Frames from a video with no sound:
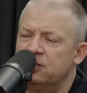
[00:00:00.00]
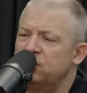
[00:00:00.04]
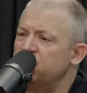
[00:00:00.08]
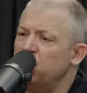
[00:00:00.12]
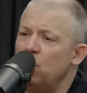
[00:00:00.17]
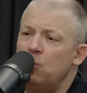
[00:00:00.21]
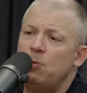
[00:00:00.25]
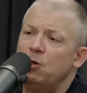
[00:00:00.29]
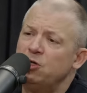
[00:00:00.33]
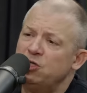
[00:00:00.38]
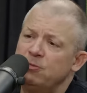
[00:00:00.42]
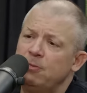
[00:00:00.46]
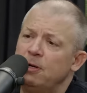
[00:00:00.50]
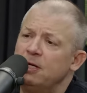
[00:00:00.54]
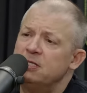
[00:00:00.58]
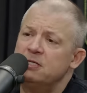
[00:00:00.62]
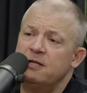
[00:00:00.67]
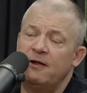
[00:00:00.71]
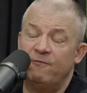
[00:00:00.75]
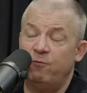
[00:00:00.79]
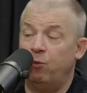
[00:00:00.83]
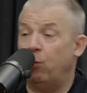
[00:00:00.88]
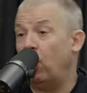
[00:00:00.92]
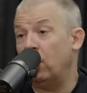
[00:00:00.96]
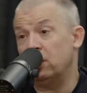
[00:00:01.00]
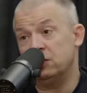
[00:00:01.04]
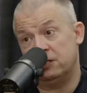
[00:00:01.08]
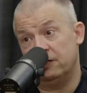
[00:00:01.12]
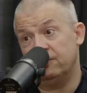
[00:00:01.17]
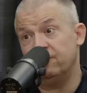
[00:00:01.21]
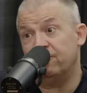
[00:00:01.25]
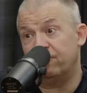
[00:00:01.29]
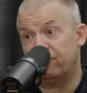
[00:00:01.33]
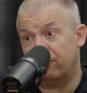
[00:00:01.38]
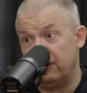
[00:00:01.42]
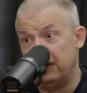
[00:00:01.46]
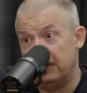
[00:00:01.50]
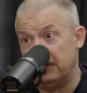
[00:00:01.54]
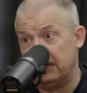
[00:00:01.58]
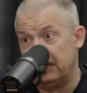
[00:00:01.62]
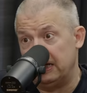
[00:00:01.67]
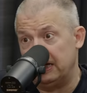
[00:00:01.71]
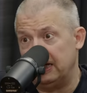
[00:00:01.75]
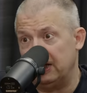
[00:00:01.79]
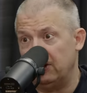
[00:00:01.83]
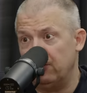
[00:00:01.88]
so much of my stuff wasn't freaky.